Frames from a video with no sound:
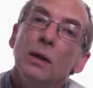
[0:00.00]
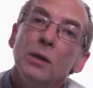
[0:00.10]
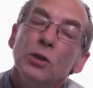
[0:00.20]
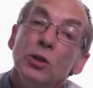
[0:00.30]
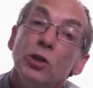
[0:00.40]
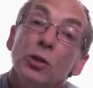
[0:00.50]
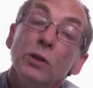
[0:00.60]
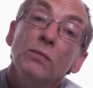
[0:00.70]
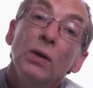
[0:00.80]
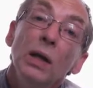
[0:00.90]
This is a shot
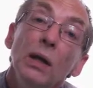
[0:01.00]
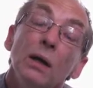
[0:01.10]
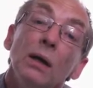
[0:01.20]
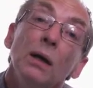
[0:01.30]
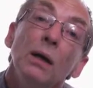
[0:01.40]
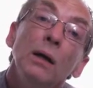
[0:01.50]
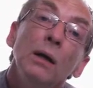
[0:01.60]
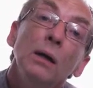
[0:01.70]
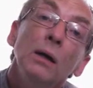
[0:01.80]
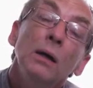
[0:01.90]
of Leah,
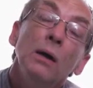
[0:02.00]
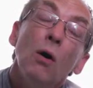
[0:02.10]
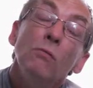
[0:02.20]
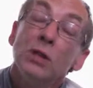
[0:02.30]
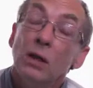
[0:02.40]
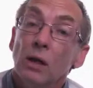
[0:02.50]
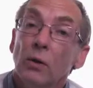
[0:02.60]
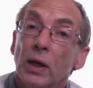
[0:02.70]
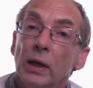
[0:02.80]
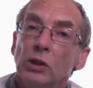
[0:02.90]
obviously a
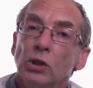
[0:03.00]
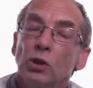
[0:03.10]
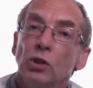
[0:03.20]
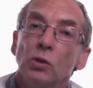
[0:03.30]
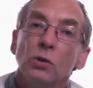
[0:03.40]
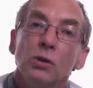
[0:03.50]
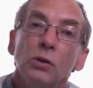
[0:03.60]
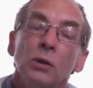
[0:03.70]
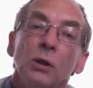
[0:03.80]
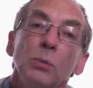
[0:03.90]
location shot
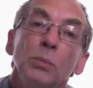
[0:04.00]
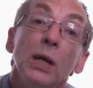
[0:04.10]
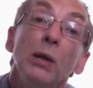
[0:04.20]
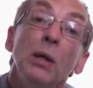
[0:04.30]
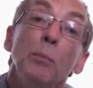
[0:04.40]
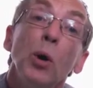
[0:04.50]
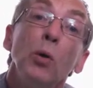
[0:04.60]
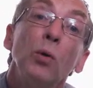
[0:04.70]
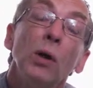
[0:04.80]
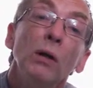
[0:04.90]
down in the
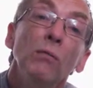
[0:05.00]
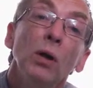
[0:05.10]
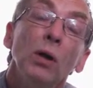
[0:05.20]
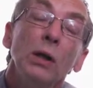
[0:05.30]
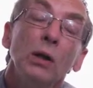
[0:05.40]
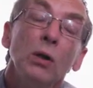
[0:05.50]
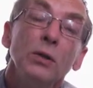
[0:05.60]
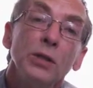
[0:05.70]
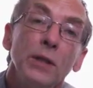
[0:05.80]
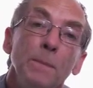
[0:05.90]
boat graveyard in
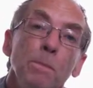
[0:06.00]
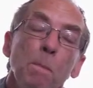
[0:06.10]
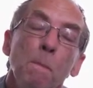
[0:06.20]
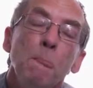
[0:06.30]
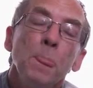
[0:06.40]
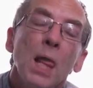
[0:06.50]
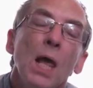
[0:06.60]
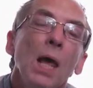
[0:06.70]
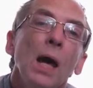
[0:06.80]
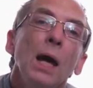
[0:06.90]
Gloucester.
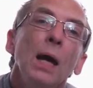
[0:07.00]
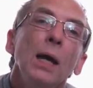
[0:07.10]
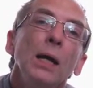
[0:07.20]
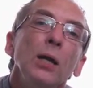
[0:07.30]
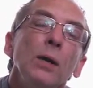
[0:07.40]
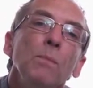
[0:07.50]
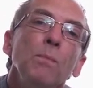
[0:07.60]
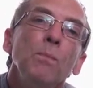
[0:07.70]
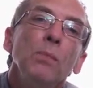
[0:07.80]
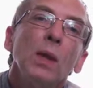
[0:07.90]
And
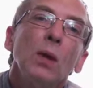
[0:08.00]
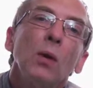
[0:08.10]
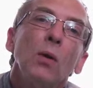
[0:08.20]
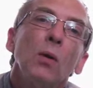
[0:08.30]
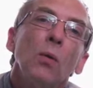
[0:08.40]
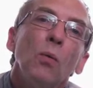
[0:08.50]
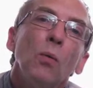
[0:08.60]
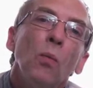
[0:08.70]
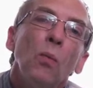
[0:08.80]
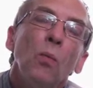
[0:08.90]

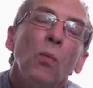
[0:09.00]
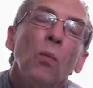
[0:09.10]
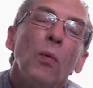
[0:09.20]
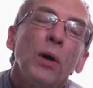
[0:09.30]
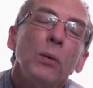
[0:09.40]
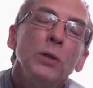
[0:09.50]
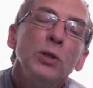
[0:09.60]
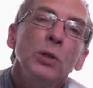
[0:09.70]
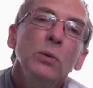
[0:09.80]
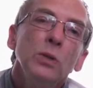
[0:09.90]
what I was
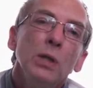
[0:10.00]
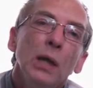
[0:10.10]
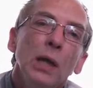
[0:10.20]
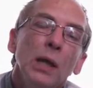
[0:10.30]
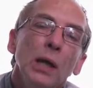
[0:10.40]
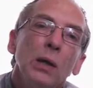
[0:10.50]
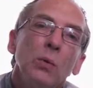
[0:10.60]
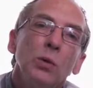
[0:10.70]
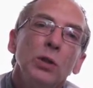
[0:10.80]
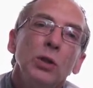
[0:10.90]
using here
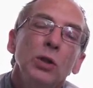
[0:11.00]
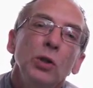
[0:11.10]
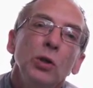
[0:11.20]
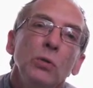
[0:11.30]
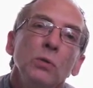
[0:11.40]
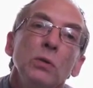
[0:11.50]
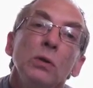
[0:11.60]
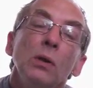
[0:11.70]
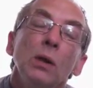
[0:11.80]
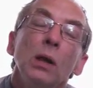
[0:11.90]
was to use
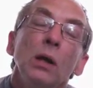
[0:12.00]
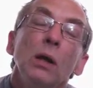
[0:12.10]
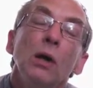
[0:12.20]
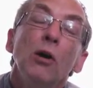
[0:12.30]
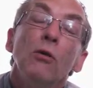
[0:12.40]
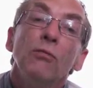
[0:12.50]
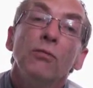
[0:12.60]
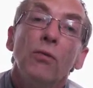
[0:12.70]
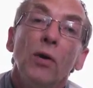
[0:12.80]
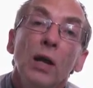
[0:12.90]
the
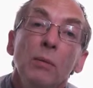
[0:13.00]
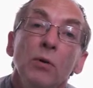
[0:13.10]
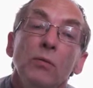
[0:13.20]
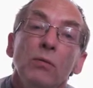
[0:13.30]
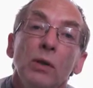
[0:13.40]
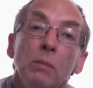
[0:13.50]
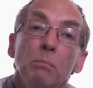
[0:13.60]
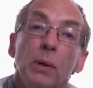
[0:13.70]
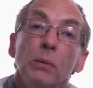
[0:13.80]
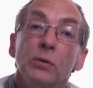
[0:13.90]
frame of the
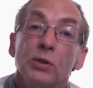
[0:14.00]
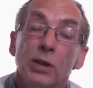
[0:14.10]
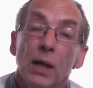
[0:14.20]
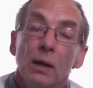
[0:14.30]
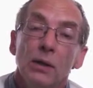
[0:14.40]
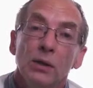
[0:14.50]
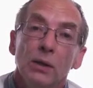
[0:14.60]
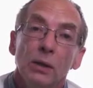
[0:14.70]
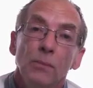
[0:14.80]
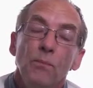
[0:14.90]
boat
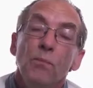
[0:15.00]
skeleton